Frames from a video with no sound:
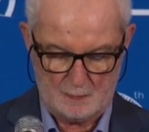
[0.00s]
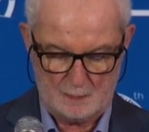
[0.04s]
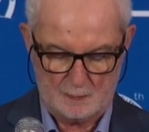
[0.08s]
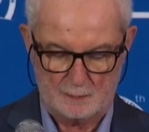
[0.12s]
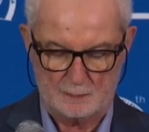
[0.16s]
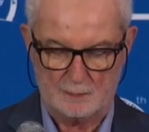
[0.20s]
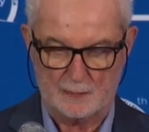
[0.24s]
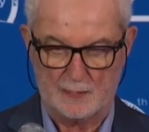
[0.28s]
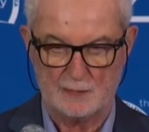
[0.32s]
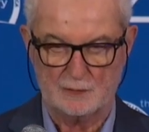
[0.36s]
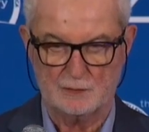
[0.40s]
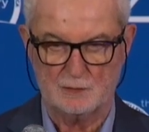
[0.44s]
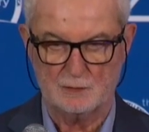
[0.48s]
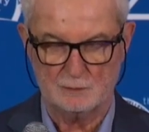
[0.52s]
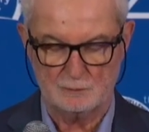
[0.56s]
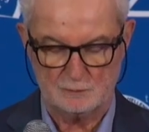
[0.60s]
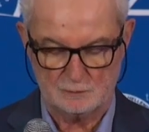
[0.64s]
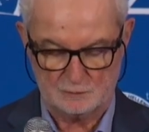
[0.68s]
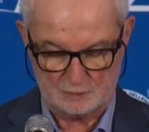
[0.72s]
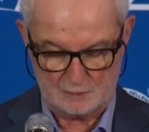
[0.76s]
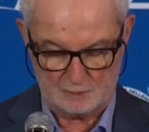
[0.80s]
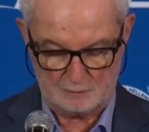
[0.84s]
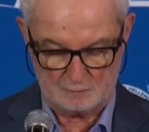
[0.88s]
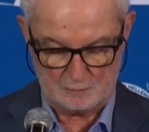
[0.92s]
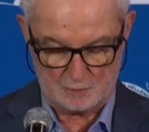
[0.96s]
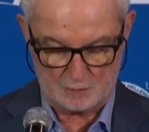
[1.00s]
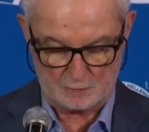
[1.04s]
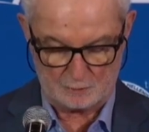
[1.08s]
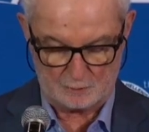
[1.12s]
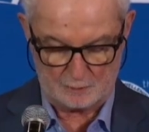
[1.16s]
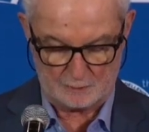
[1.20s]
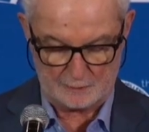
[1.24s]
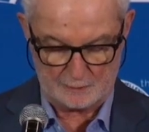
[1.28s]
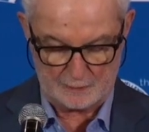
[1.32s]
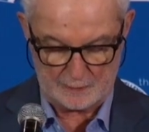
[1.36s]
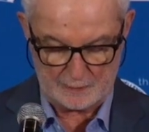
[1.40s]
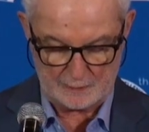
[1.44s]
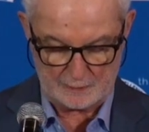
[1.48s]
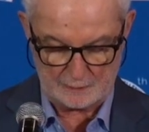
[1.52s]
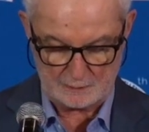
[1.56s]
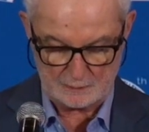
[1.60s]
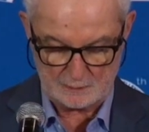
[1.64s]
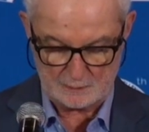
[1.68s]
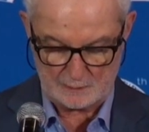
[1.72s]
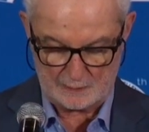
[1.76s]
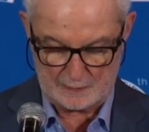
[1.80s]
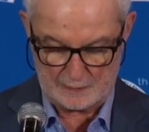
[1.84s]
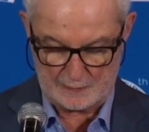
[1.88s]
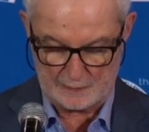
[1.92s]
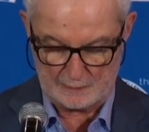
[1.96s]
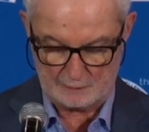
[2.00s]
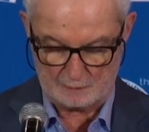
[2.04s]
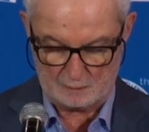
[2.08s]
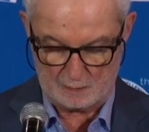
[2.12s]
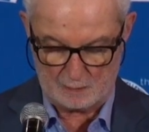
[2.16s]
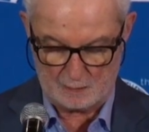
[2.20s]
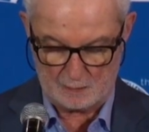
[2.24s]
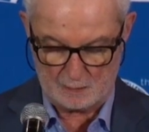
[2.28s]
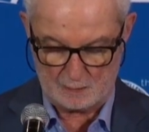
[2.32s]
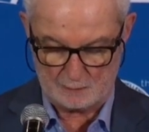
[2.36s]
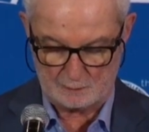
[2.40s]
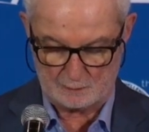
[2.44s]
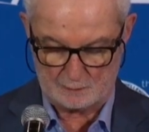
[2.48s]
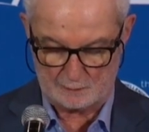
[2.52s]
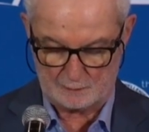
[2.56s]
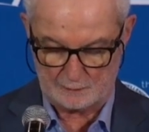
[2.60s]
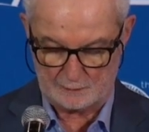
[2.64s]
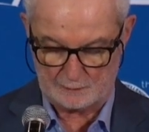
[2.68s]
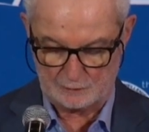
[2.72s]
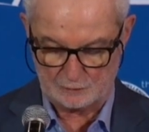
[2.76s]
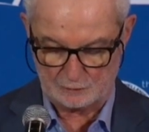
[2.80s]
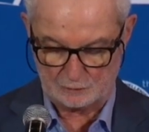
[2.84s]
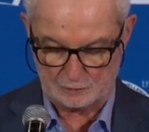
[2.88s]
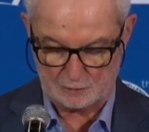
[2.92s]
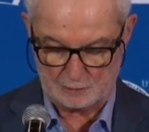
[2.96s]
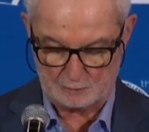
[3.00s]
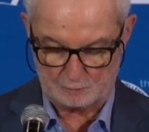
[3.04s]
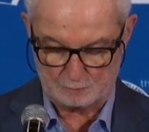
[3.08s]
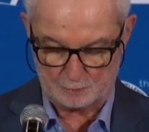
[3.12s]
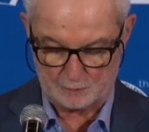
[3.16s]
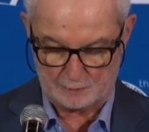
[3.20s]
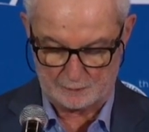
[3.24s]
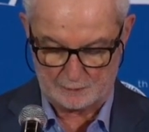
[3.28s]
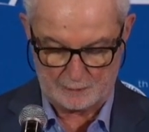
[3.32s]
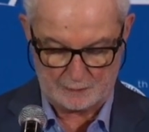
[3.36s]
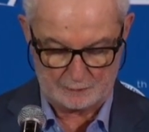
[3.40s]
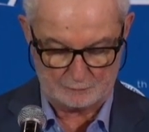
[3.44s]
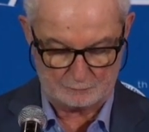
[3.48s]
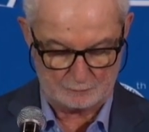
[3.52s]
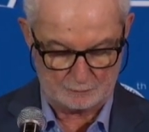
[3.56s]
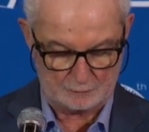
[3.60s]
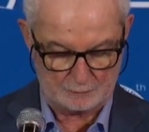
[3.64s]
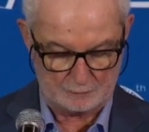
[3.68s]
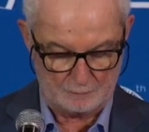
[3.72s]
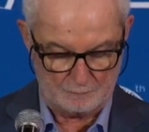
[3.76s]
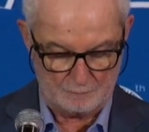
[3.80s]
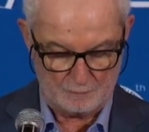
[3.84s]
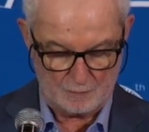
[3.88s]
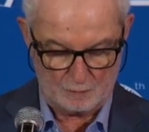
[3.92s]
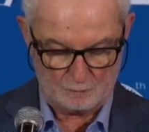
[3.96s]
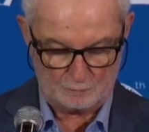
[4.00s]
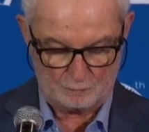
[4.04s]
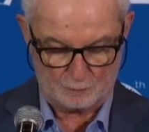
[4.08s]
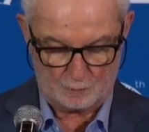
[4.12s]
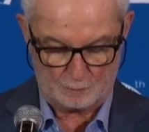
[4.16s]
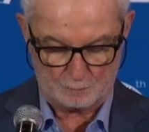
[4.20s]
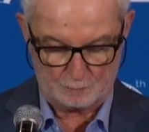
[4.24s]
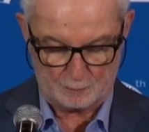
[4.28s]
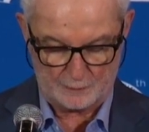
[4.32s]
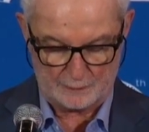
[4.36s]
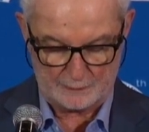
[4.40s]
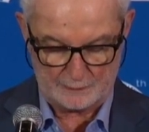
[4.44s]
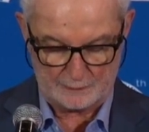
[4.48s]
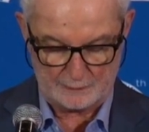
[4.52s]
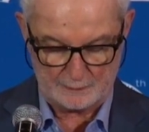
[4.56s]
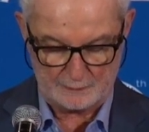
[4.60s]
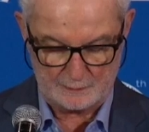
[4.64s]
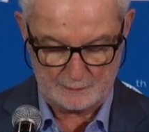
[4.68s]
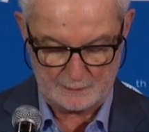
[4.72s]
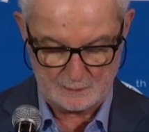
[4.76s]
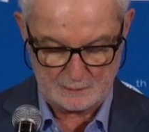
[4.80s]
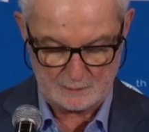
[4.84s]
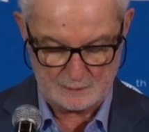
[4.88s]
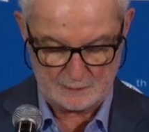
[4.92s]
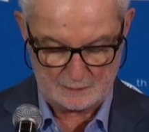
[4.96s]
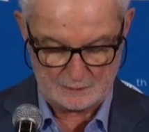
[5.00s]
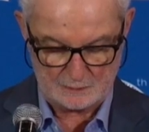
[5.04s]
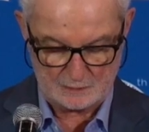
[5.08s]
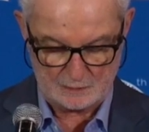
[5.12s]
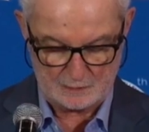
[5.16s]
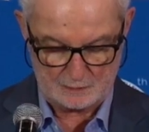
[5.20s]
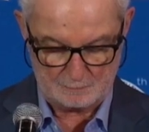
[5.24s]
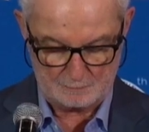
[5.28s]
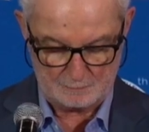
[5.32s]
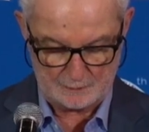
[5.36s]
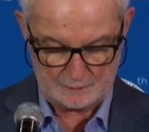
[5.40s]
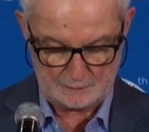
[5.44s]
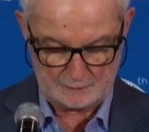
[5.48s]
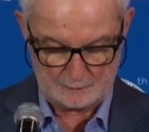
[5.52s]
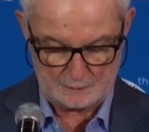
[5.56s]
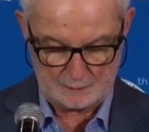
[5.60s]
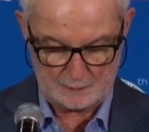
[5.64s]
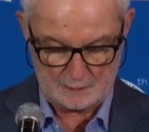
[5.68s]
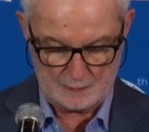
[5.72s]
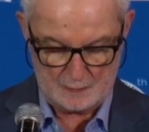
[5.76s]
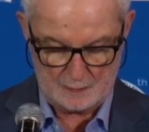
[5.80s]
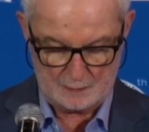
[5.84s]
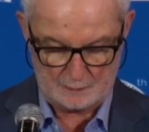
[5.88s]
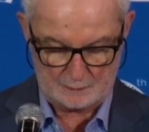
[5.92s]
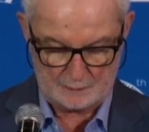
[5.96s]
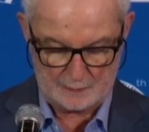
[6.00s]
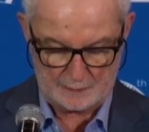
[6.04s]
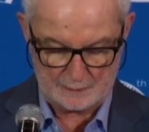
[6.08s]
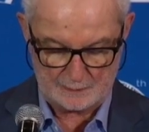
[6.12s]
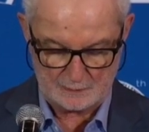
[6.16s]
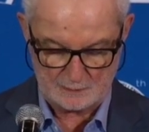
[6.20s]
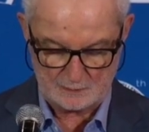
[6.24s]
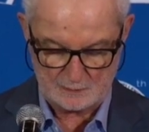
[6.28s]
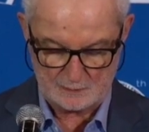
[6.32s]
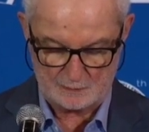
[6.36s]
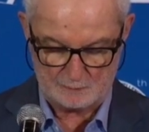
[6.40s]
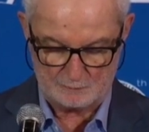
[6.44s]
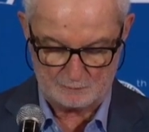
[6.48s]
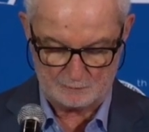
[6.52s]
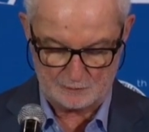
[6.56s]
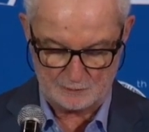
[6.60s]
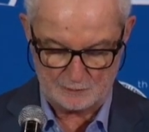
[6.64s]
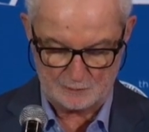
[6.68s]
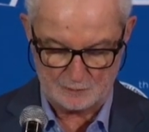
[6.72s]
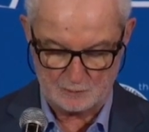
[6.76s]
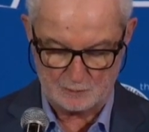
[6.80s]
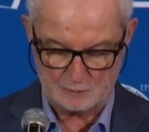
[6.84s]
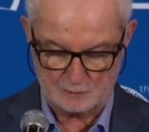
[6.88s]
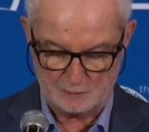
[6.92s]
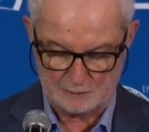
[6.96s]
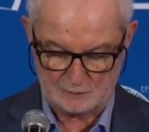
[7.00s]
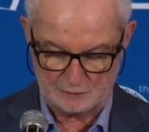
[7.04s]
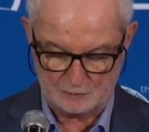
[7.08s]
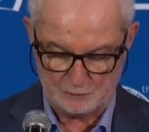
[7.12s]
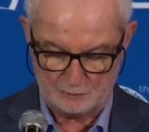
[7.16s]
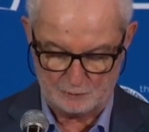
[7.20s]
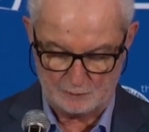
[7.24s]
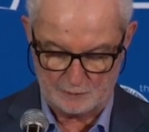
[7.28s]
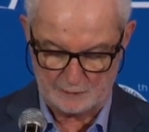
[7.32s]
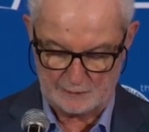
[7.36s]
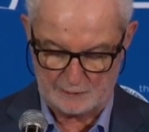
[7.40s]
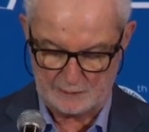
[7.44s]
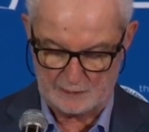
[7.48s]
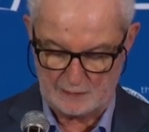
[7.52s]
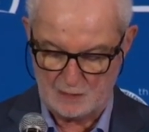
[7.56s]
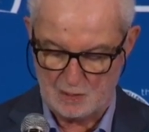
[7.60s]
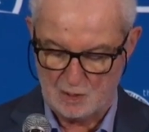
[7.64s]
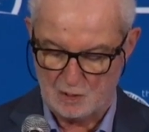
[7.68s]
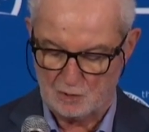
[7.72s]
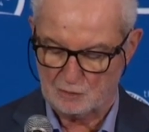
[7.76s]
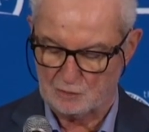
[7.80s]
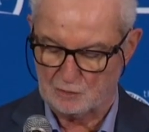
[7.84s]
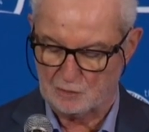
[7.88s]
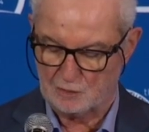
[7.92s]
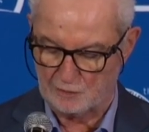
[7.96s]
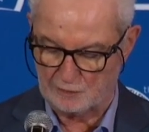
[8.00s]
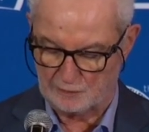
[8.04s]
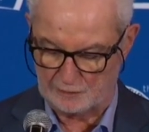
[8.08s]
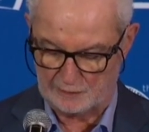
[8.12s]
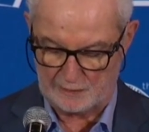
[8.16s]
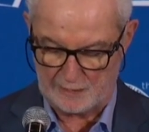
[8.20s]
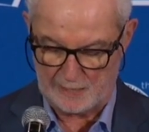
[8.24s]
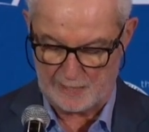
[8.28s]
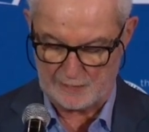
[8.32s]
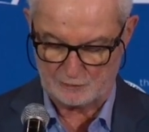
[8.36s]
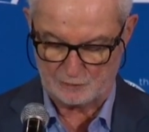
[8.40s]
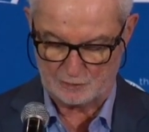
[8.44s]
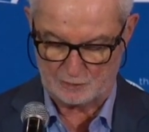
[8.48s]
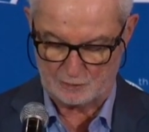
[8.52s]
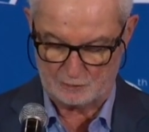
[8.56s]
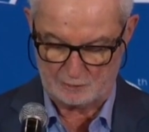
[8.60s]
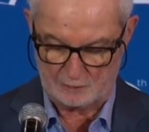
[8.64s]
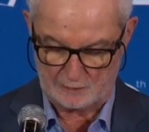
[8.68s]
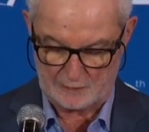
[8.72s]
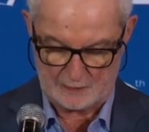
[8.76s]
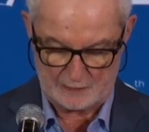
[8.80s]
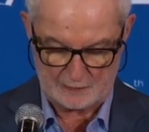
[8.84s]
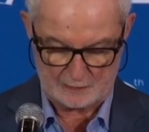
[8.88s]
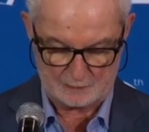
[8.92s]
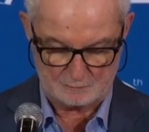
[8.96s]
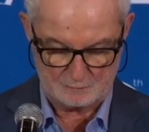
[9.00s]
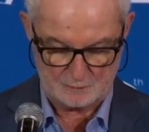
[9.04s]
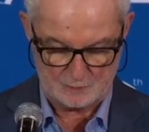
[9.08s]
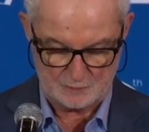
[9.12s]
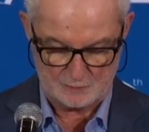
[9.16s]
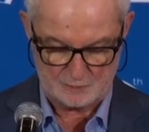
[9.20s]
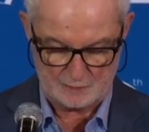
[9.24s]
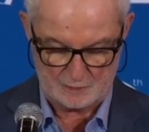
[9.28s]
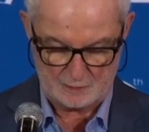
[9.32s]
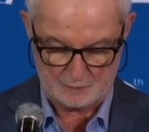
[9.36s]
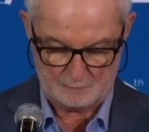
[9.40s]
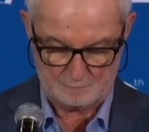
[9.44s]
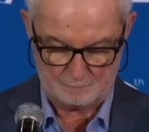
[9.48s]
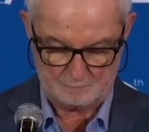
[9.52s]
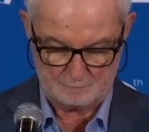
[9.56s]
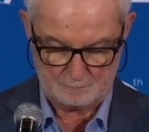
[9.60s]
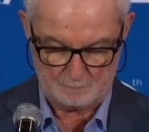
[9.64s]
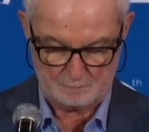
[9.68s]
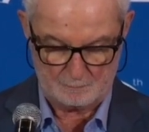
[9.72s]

Thank you, Jim Logothetis, and all the Leadership one hundred for bringing this exhibit, Legacy, Renewal, and Unity, to the National Hellenic Museum.